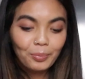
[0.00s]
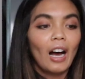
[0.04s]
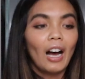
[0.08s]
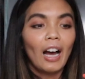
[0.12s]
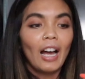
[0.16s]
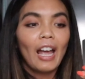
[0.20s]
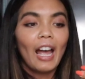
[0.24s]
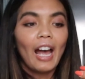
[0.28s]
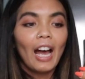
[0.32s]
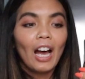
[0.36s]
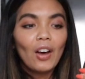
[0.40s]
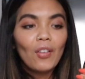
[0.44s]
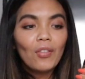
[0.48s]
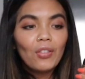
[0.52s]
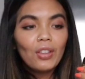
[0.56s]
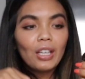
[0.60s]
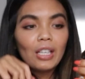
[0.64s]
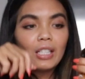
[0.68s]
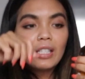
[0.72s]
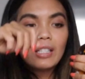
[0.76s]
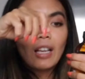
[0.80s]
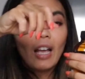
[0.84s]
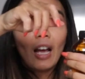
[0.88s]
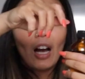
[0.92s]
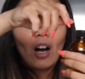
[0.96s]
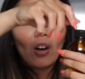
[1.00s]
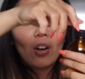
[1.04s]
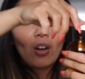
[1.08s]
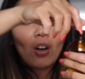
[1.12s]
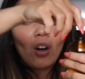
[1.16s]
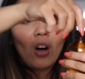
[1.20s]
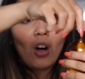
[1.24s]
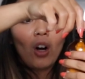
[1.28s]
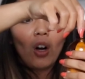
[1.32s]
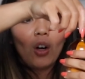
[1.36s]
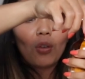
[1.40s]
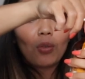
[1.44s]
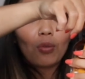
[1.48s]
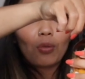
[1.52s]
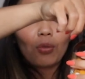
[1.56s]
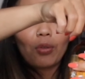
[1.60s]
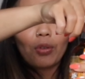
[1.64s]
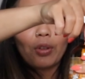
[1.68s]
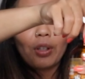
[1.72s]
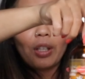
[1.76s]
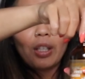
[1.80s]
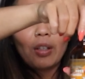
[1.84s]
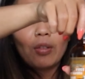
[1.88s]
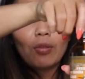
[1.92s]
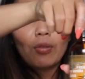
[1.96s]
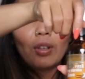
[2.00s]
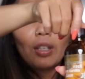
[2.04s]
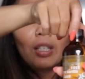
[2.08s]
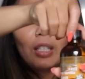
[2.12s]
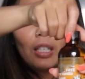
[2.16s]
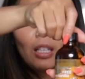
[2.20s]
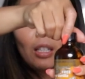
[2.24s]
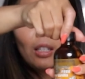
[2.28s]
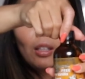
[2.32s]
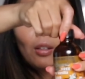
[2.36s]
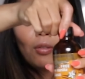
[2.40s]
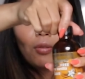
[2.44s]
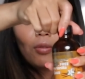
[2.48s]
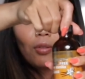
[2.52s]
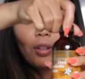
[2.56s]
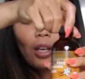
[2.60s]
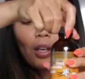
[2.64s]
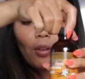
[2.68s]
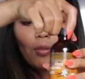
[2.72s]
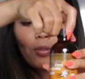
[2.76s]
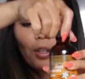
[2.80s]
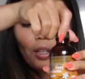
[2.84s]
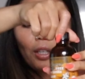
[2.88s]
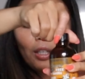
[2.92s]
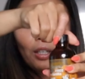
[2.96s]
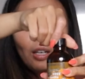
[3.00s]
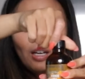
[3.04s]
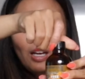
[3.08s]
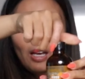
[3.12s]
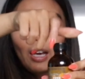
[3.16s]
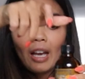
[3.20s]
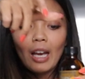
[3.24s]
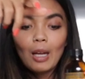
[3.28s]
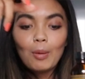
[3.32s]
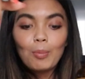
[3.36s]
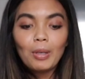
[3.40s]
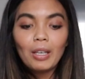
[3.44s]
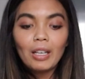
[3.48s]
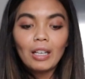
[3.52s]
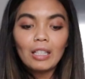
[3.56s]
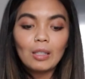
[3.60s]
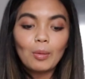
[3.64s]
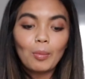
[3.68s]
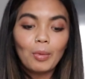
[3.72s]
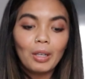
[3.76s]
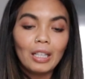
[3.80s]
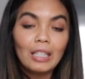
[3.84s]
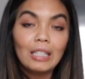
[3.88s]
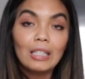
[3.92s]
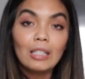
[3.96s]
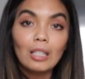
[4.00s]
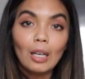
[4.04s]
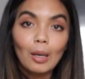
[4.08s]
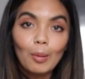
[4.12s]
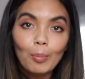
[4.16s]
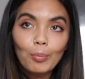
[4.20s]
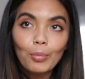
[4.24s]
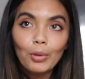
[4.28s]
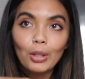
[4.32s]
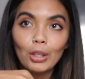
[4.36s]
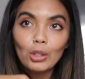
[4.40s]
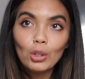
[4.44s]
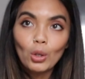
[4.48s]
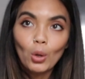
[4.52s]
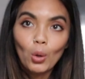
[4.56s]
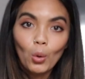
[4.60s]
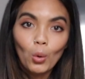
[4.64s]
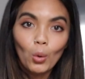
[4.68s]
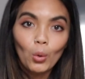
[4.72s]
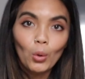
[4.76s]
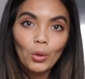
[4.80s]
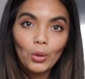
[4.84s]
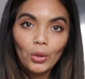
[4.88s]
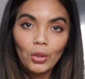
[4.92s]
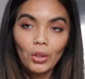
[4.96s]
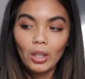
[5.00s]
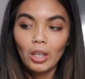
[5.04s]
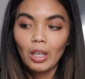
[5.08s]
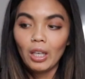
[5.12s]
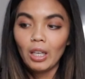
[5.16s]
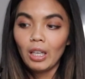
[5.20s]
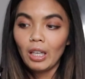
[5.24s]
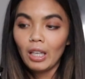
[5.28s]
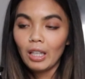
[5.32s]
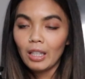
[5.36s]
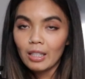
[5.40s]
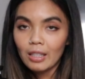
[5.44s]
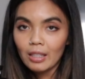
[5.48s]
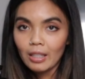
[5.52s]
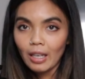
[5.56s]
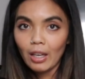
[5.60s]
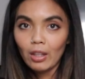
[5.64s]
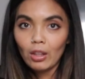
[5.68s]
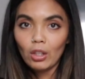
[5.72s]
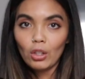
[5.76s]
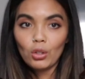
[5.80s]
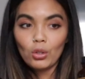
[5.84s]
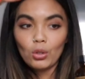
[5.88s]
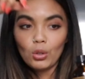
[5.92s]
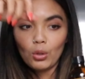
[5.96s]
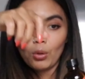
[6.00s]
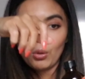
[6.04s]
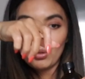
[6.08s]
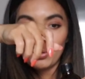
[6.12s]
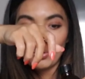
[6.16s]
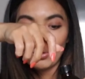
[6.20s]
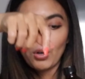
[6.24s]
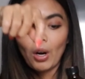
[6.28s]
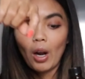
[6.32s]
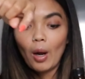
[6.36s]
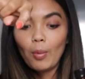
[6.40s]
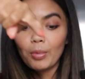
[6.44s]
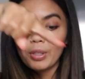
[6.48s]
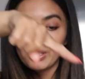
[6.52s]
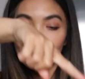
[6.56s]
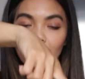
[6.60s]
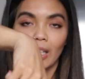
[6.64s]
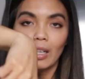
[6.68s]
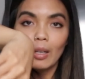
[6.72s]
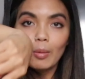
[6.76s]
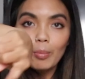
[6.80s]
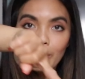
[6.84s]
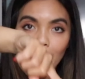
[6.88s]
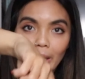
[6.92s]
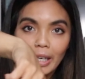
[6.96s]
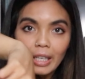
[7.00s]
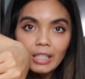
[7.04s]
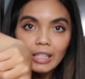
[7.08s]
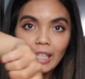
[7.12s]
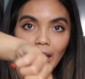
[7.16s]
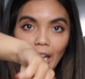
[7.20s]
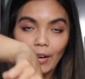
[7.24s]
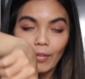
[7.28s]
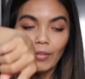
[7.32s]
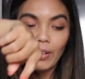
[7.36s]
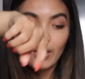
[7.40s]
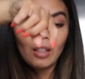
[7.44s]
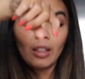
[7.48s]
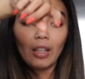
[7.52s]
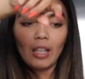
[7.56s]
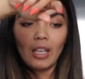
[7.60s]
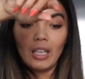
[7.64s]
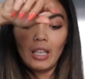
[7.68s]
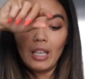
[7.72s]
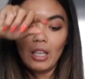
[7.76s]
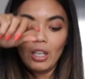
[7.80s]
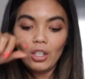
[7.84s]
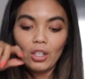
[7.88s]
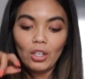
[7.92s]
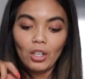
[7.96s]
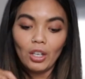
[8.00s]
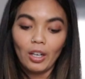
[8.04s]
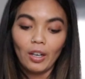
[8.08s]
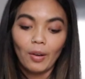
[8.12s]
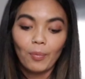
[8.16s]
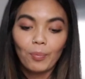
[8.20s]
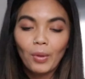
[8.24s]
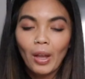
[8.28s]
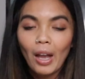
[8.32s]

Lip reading: I have this alcohol-free vanilla flavor, and because I'm gonna dump this whole thing inside this juicer, I'm just gonna mix everything in here.